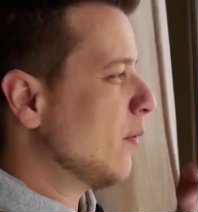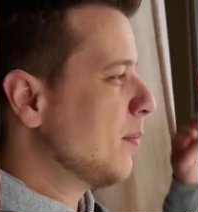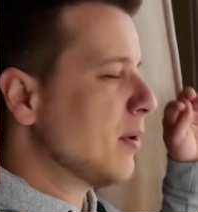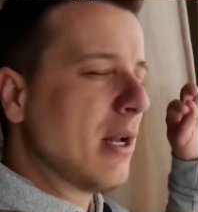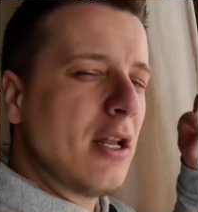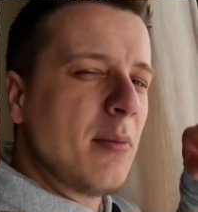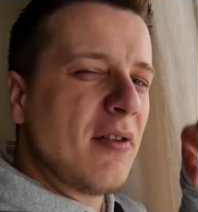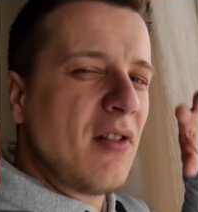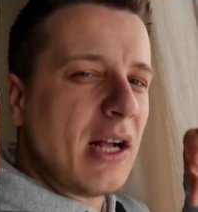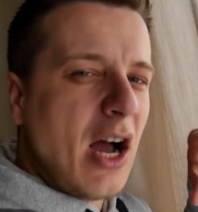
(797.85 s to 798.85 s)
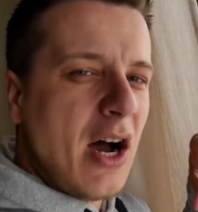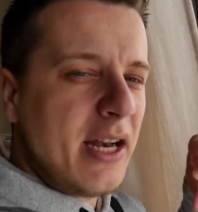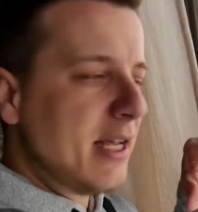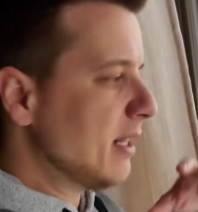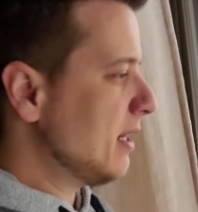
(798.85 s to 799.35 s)
And we put a little bit of like
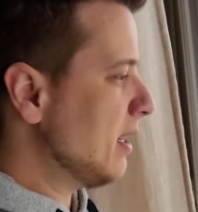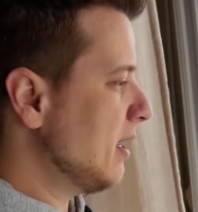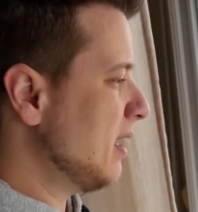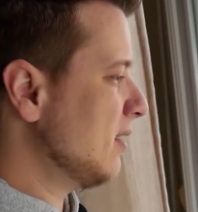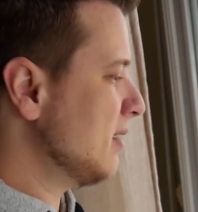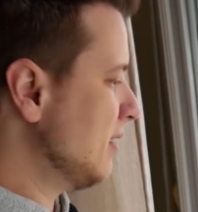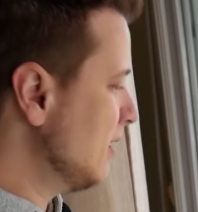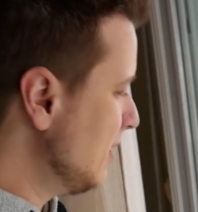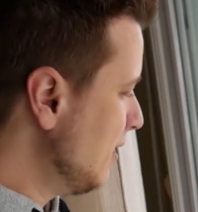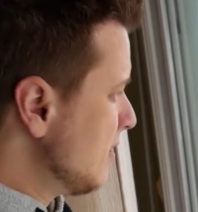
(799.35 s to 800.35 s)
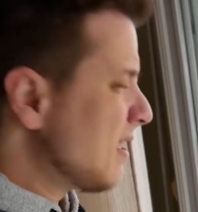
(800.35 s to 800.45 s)
honey in there in our tahini.